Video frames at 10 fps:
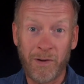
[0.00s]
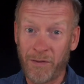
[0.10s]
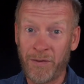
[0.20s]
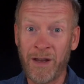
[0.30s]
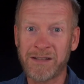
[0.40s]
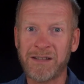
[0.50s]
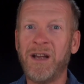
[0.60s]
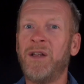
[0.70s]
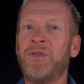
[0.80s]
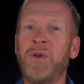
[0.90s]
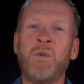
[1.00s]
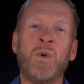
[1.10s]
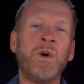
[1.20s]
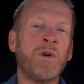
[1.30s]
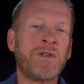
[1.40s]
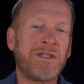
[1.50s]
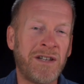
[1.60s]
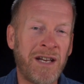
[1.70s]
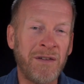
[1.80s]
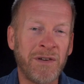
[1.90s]
Thus, the words
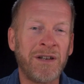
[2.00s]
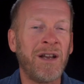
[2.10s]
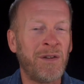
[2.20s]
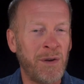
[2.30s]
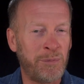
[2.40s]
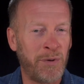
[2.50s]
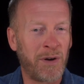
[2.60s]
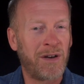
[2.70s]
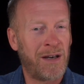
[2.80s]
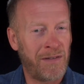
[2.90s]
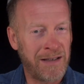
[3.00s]
given in the book of